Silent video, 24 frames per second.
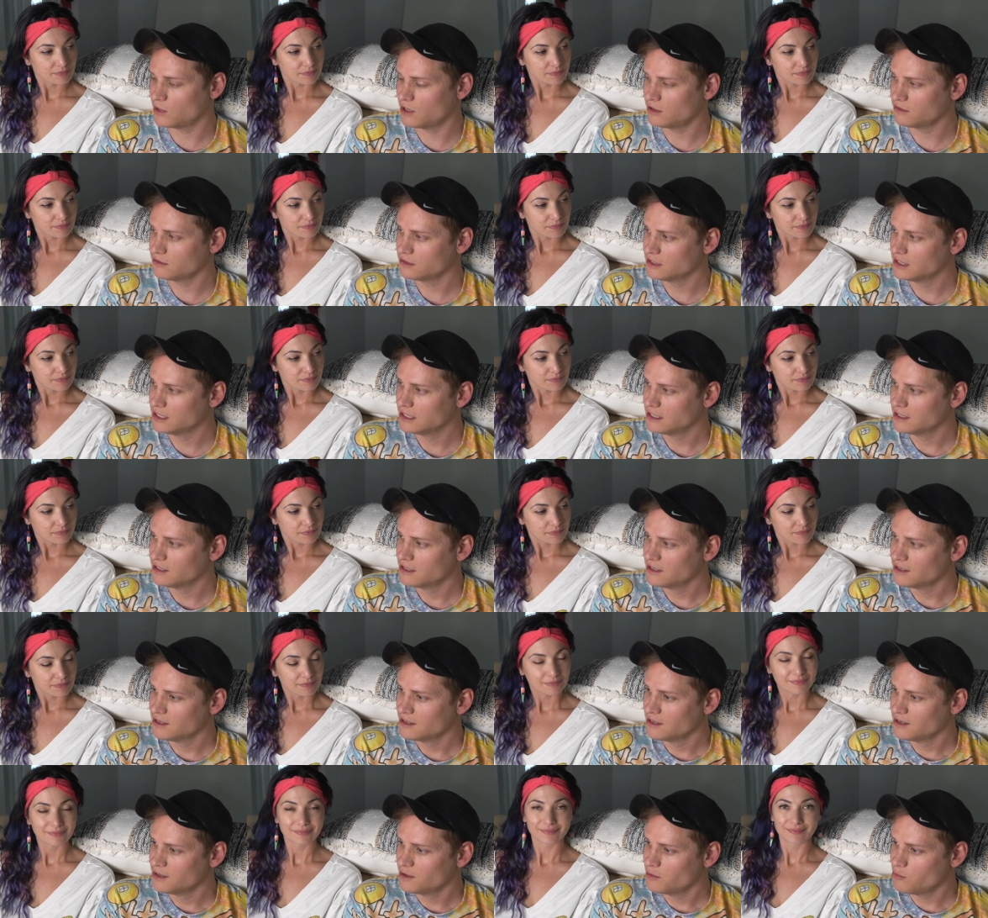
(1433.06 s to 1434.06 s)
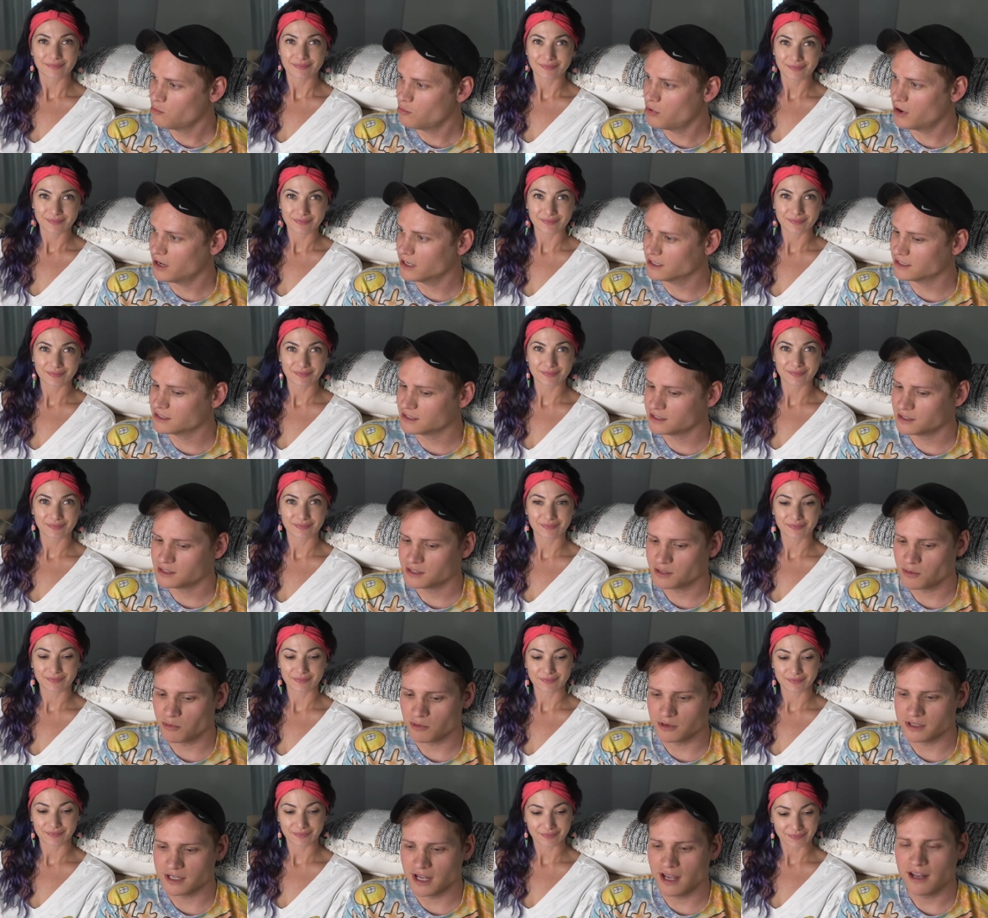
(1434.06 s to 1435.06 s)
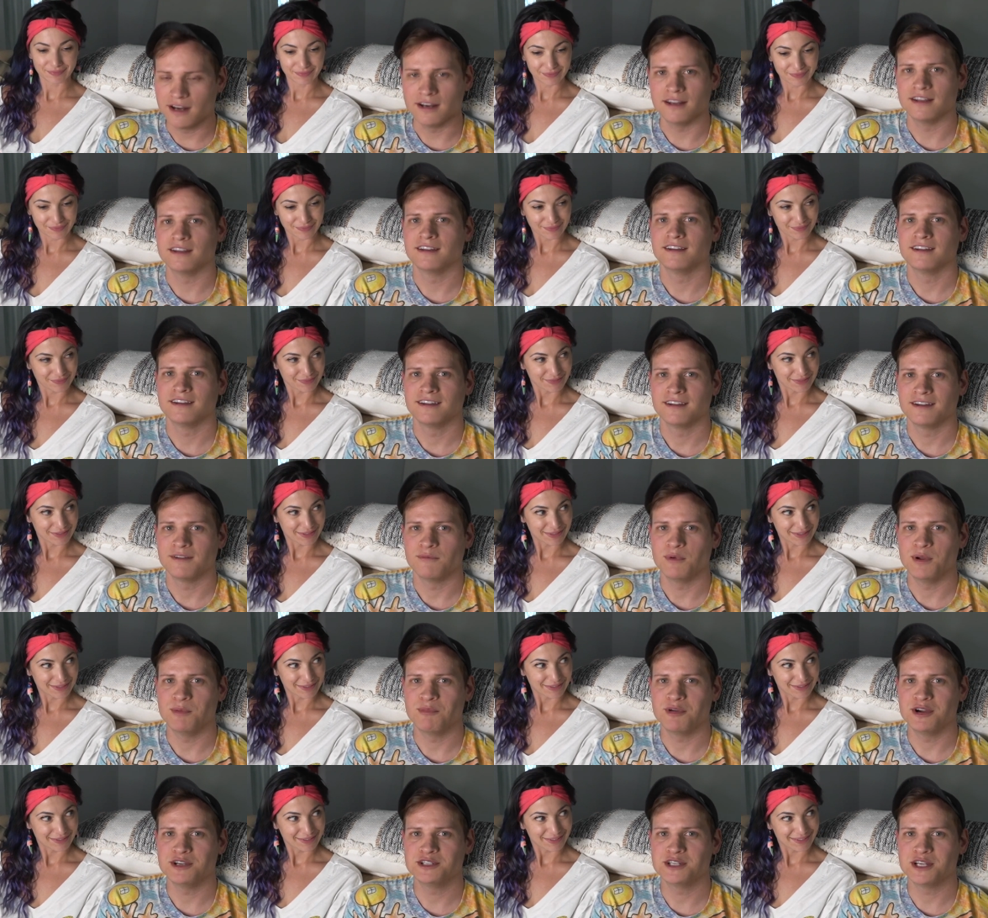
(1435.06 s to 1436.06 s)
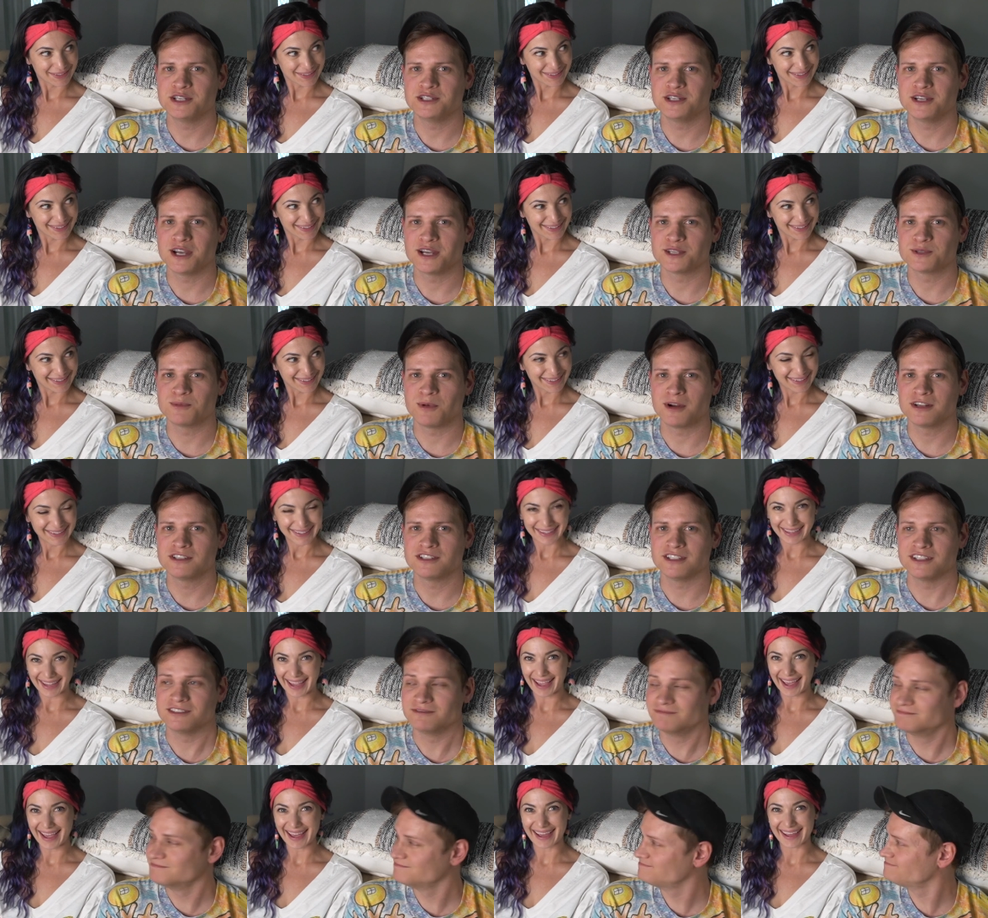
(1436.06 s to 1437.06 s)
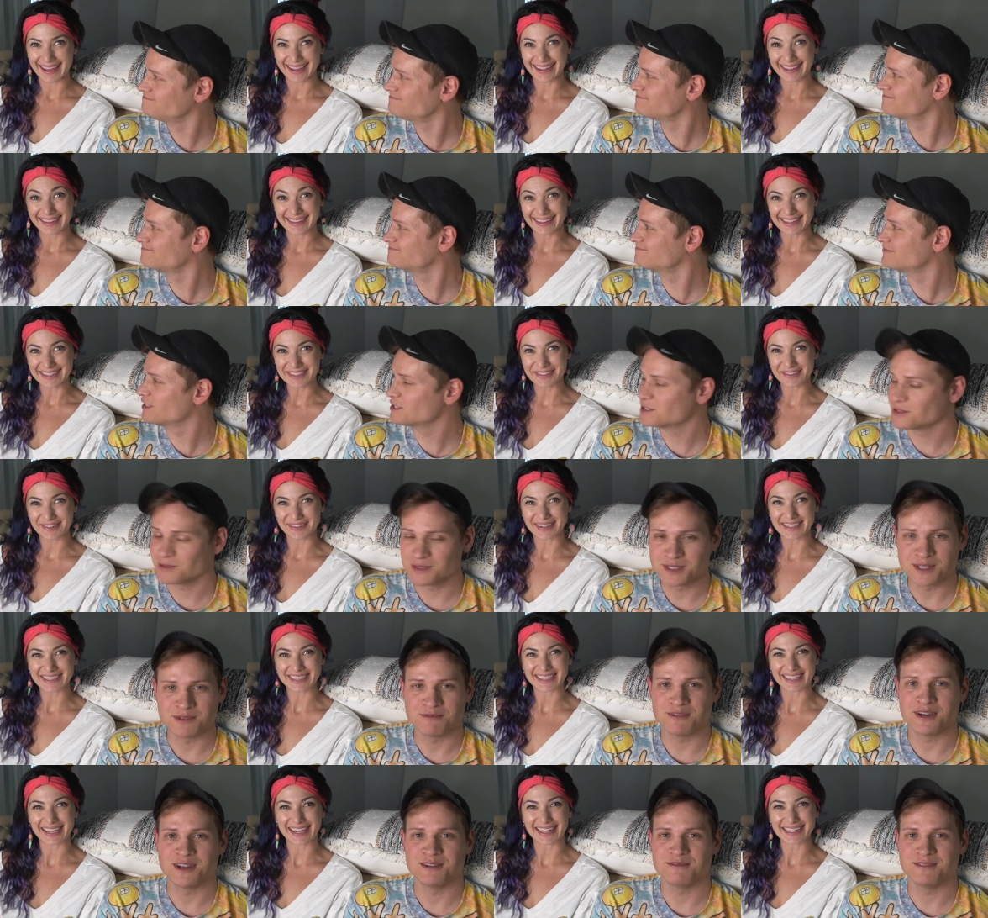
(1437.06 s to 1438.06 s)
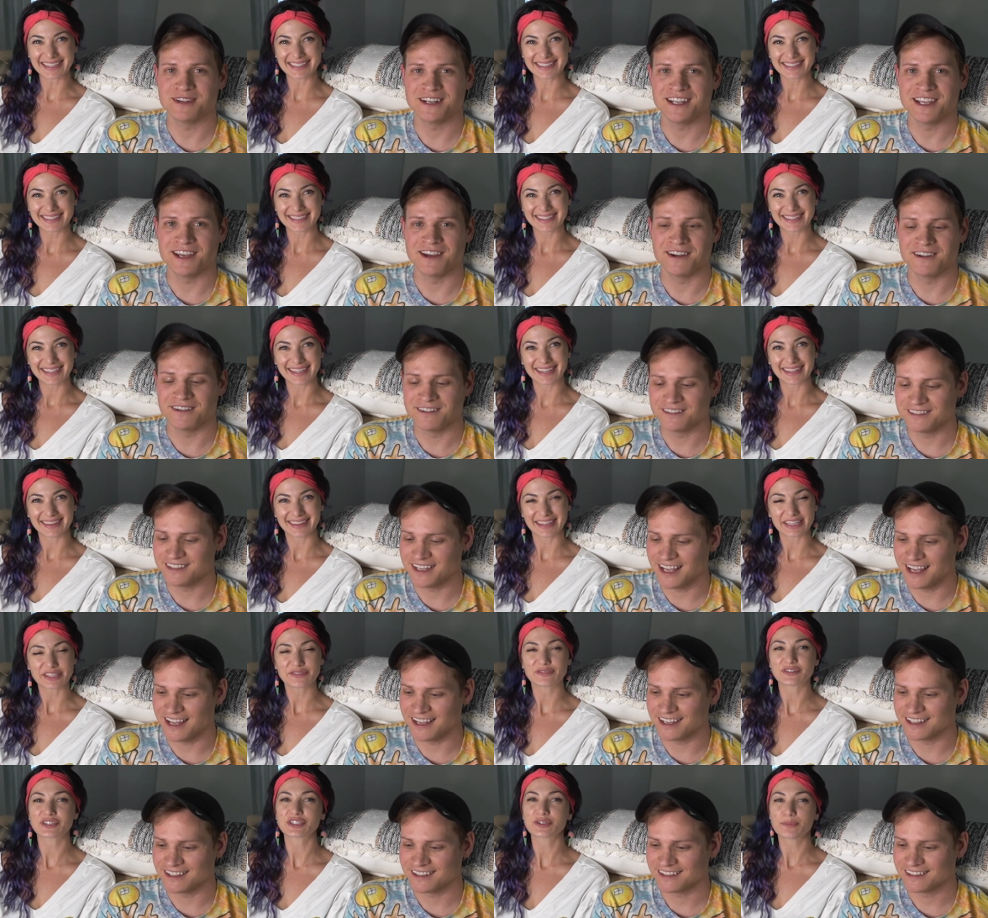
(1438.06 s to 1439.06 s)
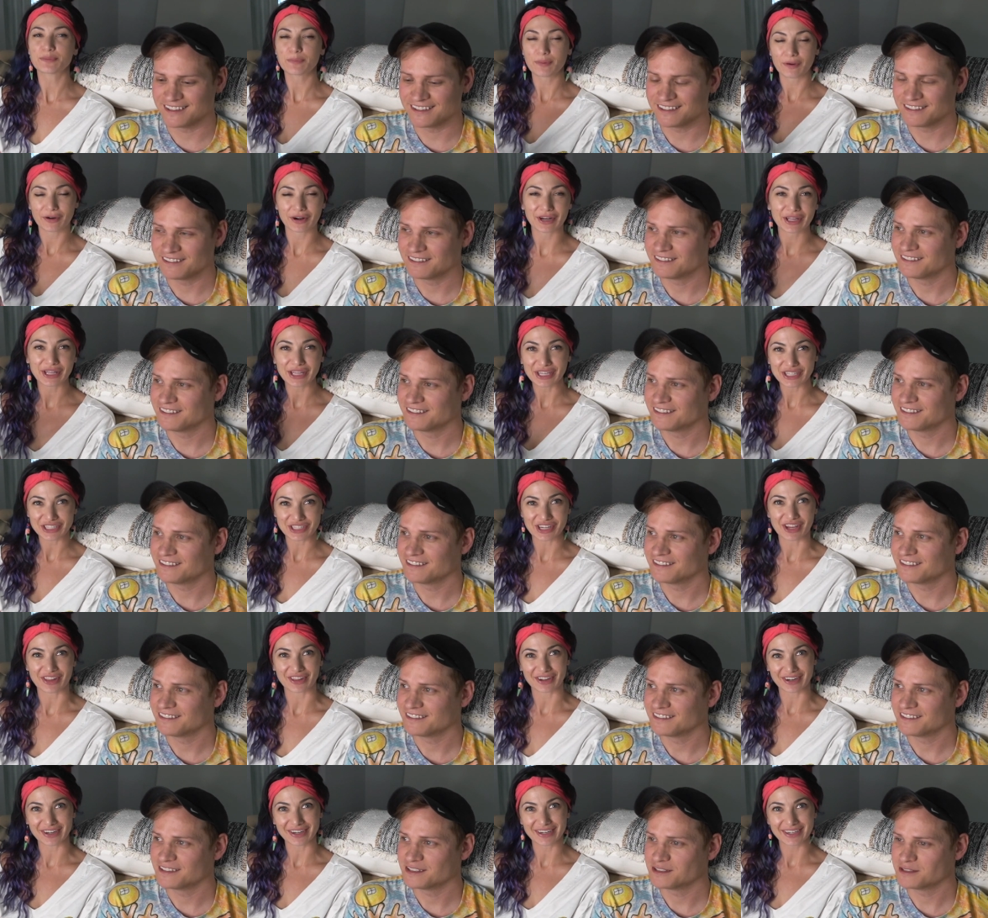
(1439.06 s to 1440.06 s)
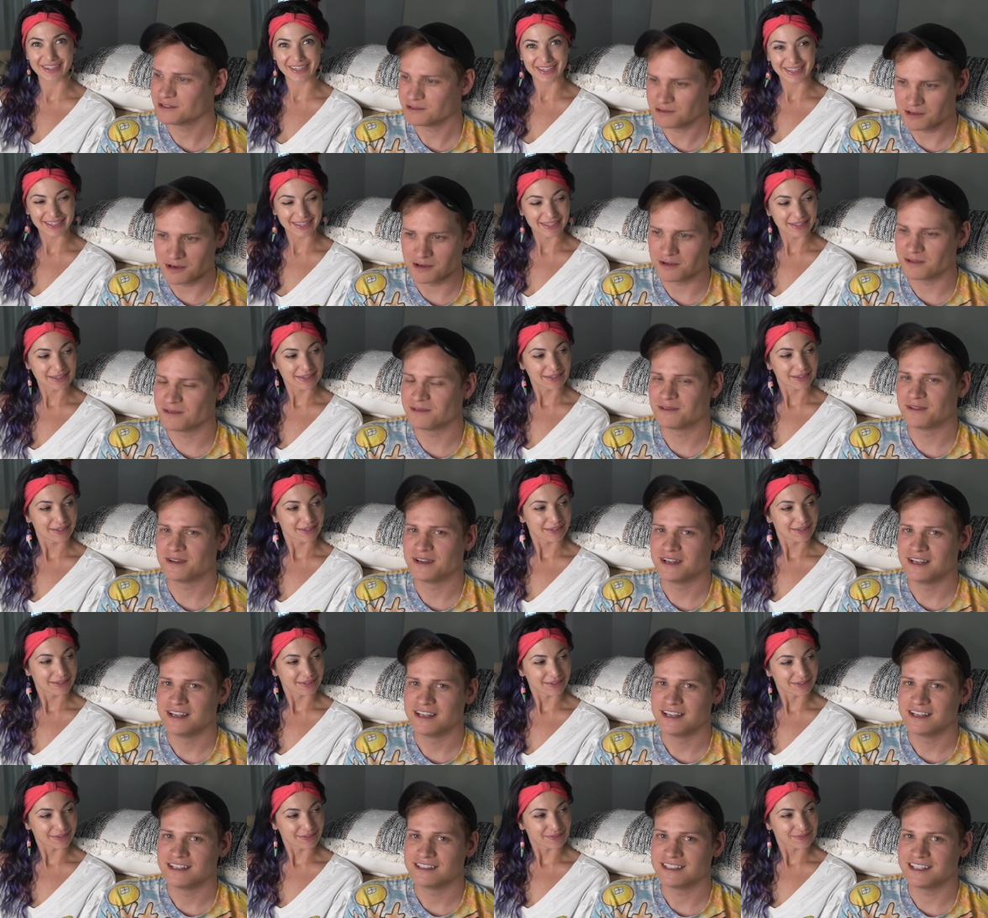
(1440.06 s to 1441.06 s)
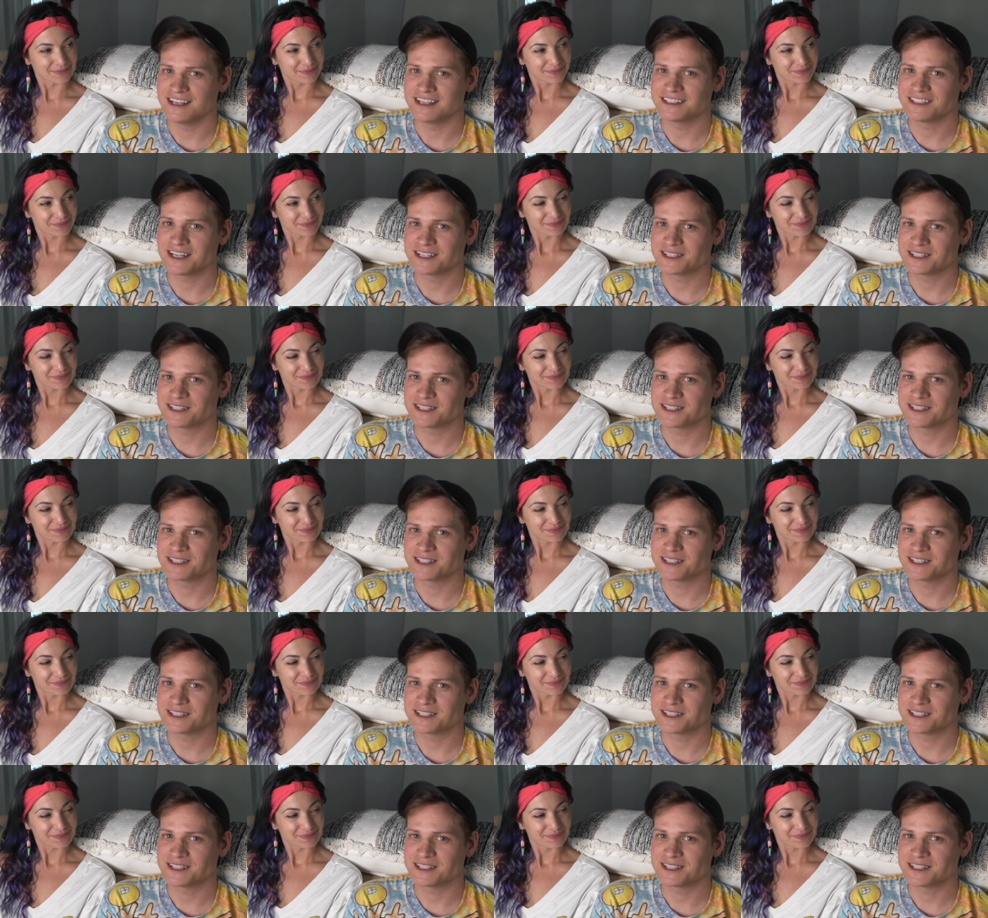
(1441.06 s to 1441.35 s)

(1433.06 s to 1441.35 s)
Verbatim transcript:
Speaker 1: well. But we're done. We appreciate you guys watching. Thanks this for was watching, a fun guys. video. Yeah. Thanks for
Speaker 2: supporting each other.
Speaker 1: True. See you guys